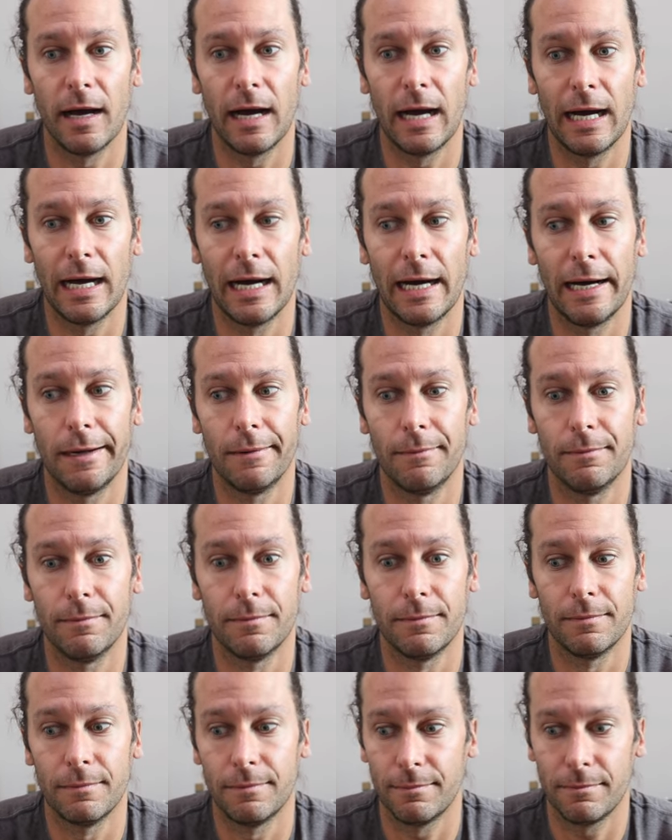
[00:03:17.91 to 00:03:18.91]
Um,
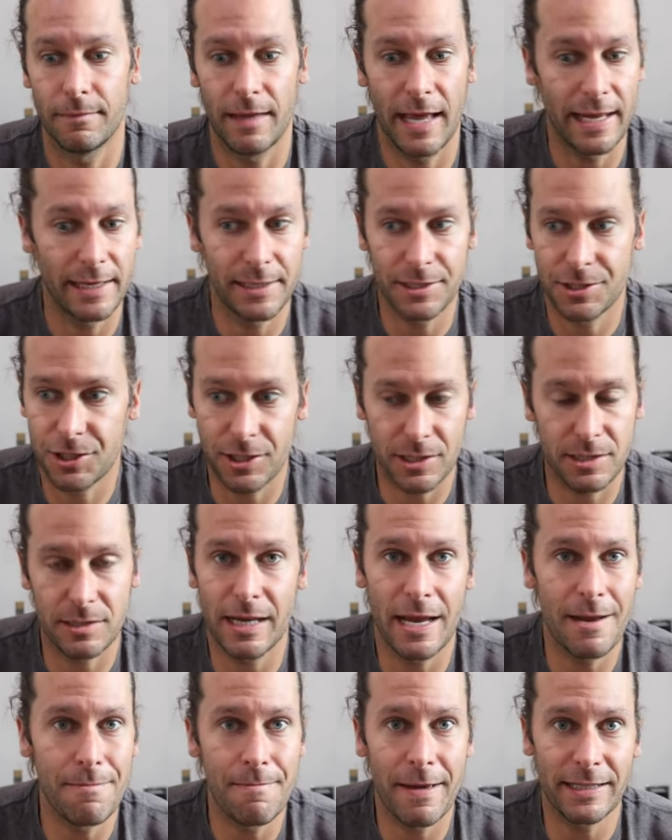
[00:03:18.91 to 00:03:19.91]
and it's just,
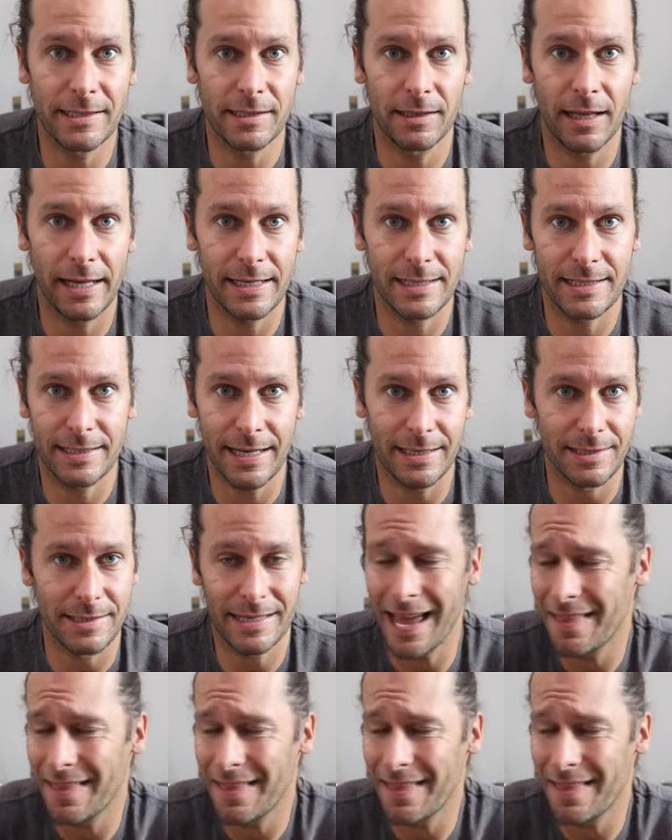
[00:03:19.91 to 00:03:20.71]
it makes a lot of sense.